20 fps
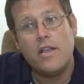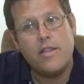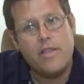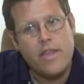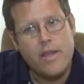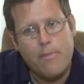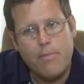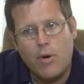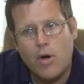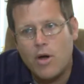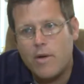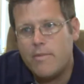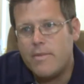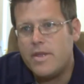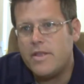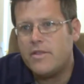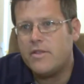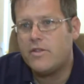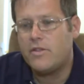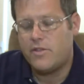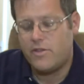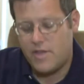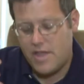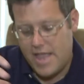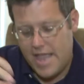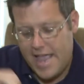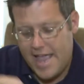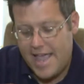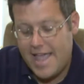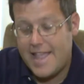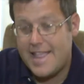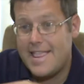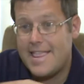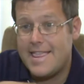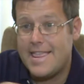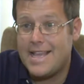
the apartments, and